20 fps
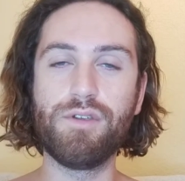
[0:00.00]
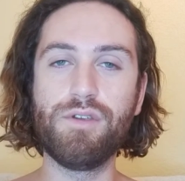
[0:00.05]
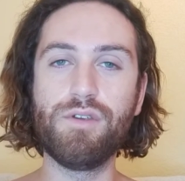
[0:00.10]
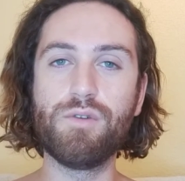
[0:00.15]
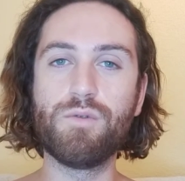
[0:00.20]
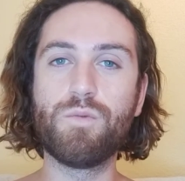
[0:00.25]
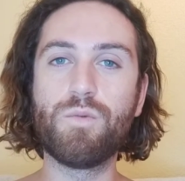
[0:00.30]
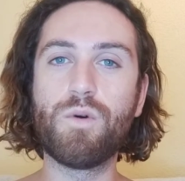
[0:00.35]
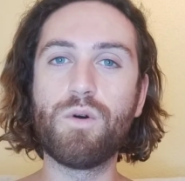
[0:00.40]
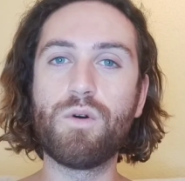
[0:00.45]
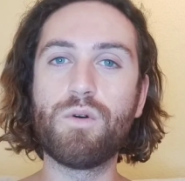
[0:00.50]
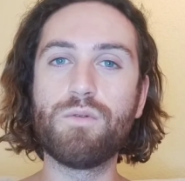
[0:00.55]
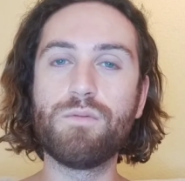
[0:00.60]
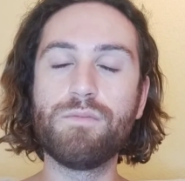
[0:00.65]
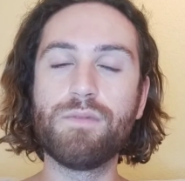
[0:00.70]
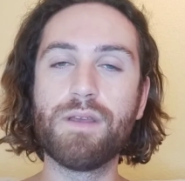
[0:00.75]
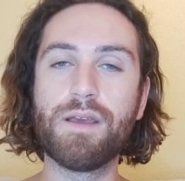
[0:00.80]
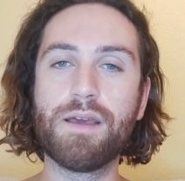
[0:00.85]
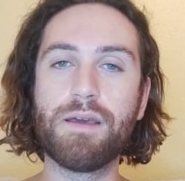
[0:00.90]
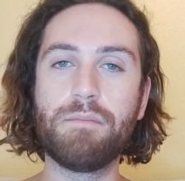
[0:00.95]
You
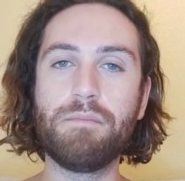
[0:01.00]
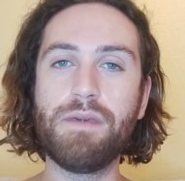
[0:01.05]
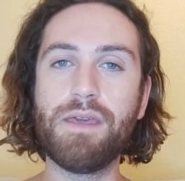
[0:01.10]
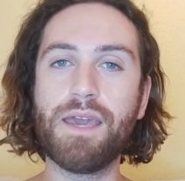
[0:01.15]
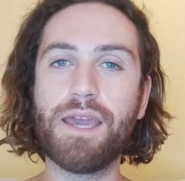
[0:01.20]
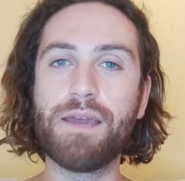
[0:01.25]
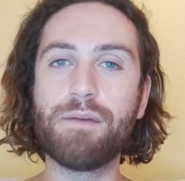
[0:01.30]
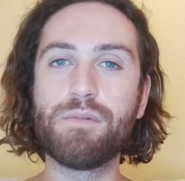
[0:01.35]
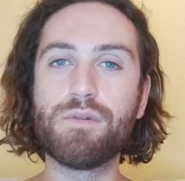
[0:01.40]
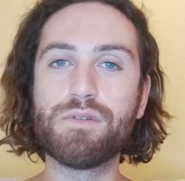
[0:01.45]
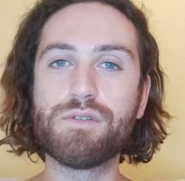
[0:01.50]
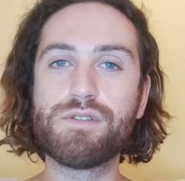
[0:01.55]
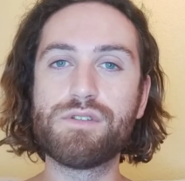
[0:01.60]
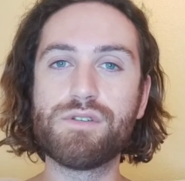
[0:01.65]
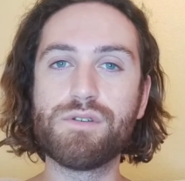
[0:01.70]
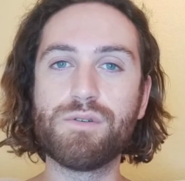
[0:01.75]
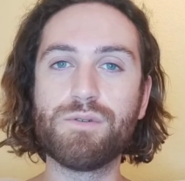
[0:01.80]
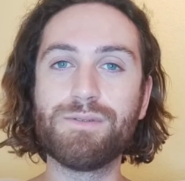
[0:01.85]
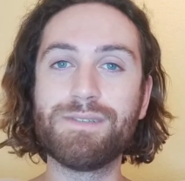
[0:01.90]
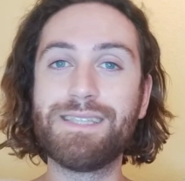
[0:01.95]
won't be able
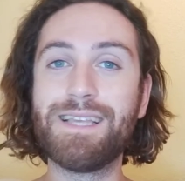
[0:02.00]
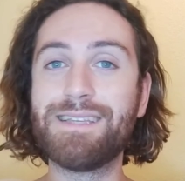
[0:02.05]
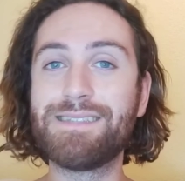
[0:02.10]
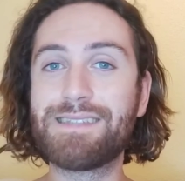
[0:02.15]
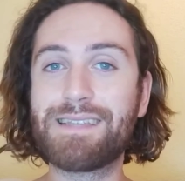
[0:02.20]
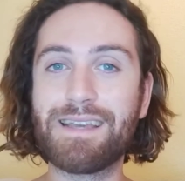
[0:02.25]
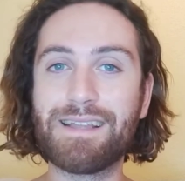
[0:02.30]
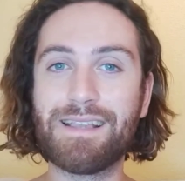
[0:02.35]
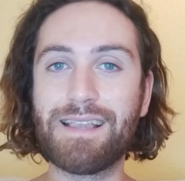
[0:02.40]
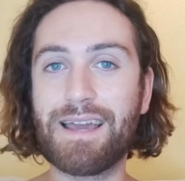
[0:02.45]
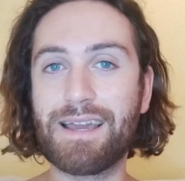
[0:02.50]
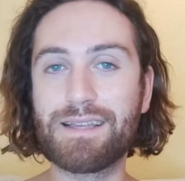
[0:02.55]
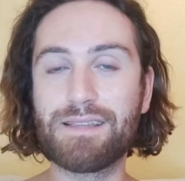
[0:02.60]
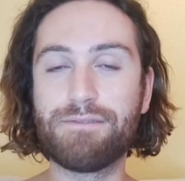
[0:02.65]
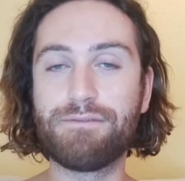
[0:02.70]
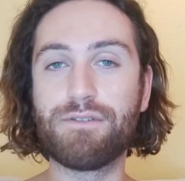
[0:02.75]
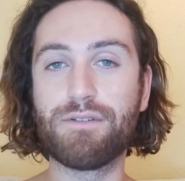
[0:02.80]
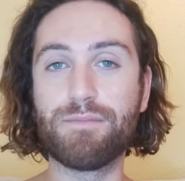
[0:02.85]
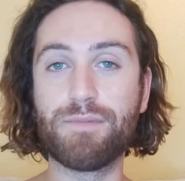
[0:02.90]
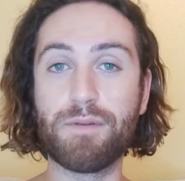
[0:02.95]
to disconnect
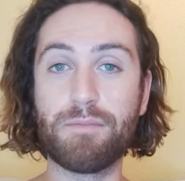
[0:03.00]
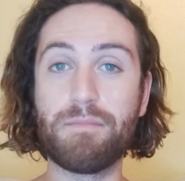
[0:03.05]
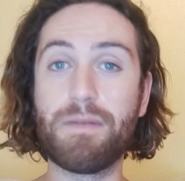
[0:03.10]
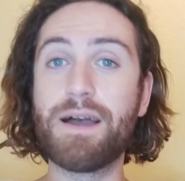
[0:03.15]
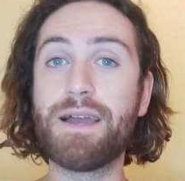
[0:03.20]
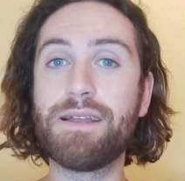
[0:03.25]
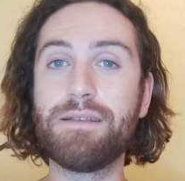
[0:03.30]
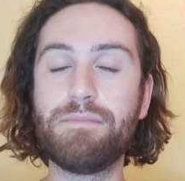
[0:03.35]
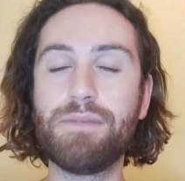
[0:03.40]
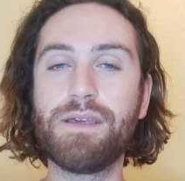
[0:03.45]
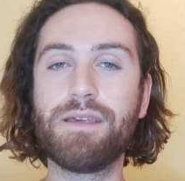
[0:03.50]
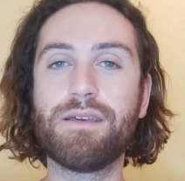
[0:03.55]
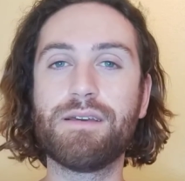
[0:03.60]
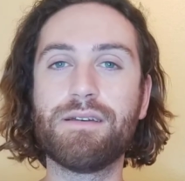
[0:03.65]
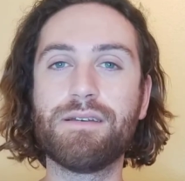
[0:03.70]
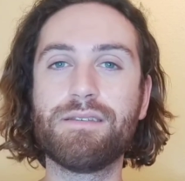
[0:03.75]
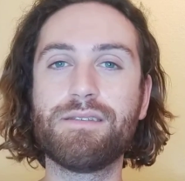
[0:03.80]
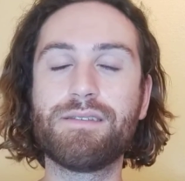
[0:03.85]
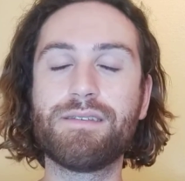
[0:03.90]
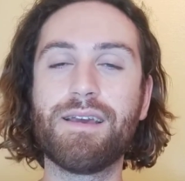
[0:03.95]
from the mind,
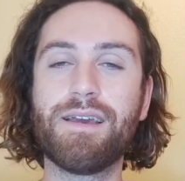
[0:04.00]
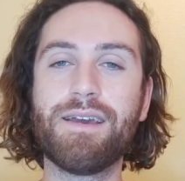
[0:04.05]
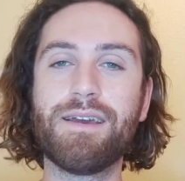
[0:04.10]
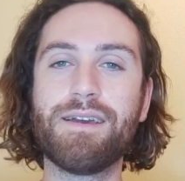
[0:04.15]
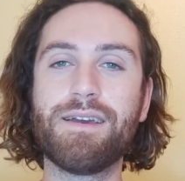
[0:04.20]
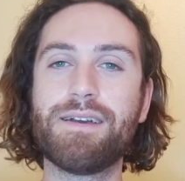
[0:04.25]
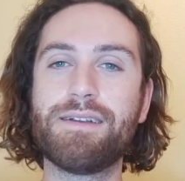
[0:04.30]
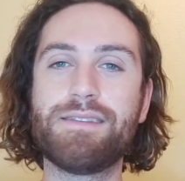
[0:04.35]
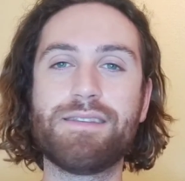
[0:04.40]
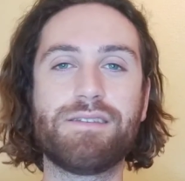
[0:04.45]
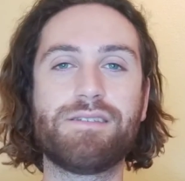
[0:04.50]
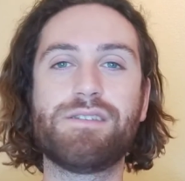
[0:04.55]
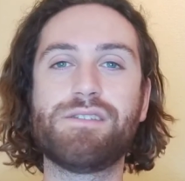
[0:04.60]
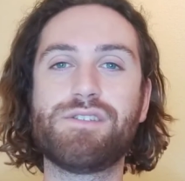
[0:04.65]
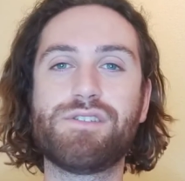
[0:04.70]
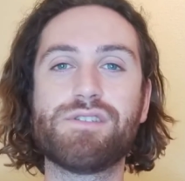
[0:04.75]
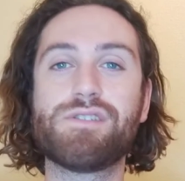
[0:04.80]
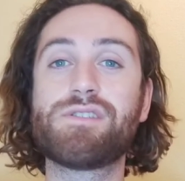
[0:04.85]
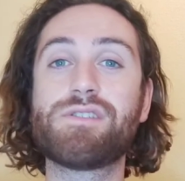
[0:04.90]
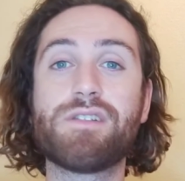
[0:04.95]
because this
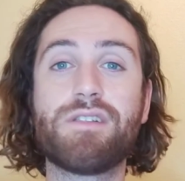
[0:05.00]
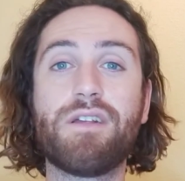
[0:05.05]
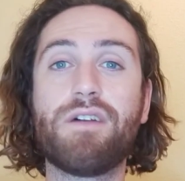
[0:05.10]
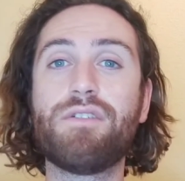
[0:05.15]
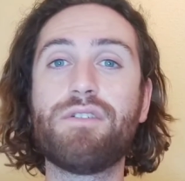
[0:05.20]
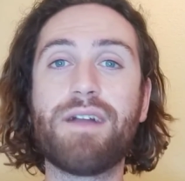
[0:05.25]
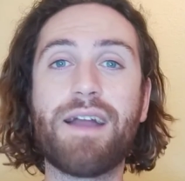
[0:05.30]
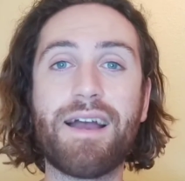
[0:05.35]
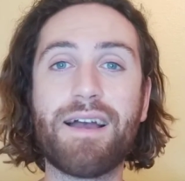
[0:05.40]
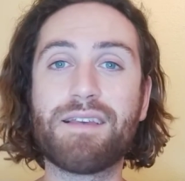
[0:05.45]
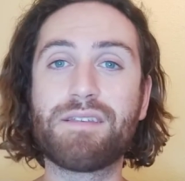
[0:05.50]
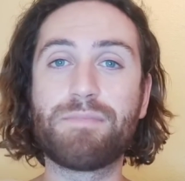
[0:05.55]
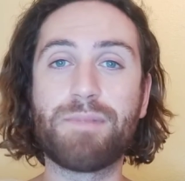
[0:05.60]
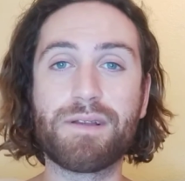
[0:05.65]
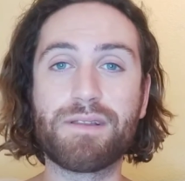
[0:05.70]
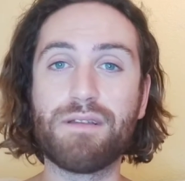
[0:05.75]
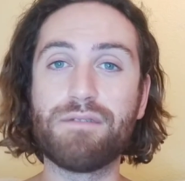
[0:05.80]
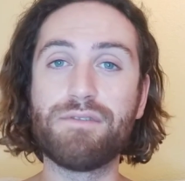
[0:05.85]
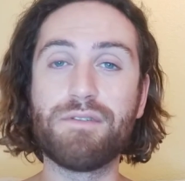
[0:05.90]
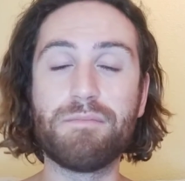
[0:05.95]
is just another
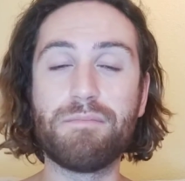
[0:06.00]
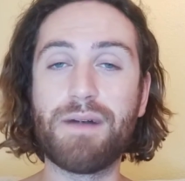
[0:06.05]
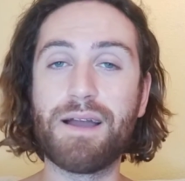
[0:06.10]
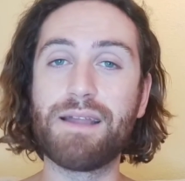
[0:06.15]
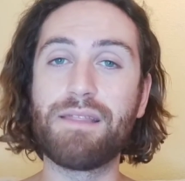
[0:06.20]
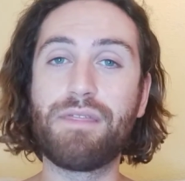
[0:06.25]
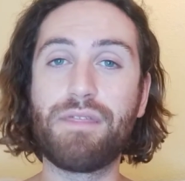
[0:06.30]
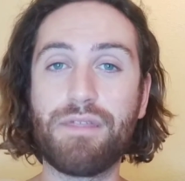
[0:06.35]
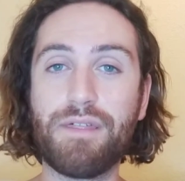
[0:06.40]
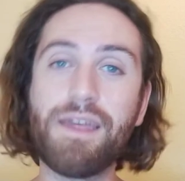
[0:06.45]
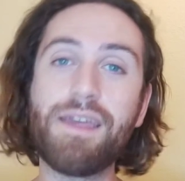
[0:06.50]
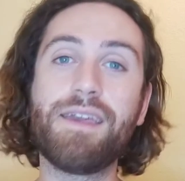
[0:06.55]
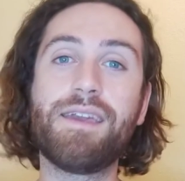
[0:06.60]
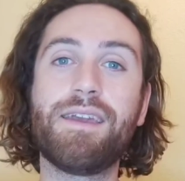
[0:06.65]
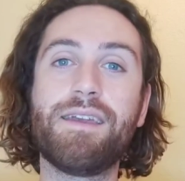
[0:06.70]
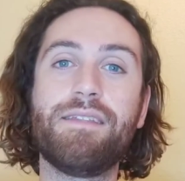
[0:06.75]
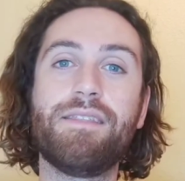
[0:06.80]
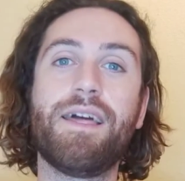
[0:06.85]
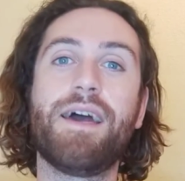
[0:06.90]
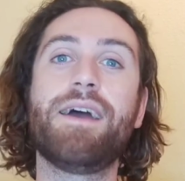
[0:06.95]
aspect of the mind
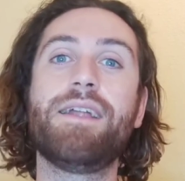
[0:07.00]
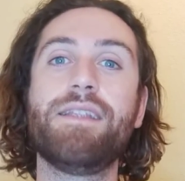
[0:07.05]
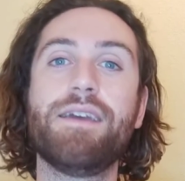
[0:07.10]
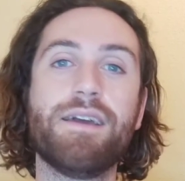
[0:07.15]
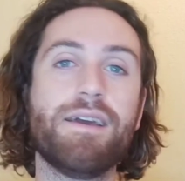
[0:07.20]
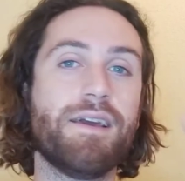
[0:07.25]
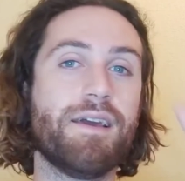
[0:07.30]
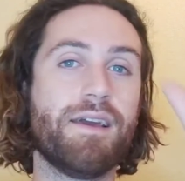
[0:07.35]
thinking that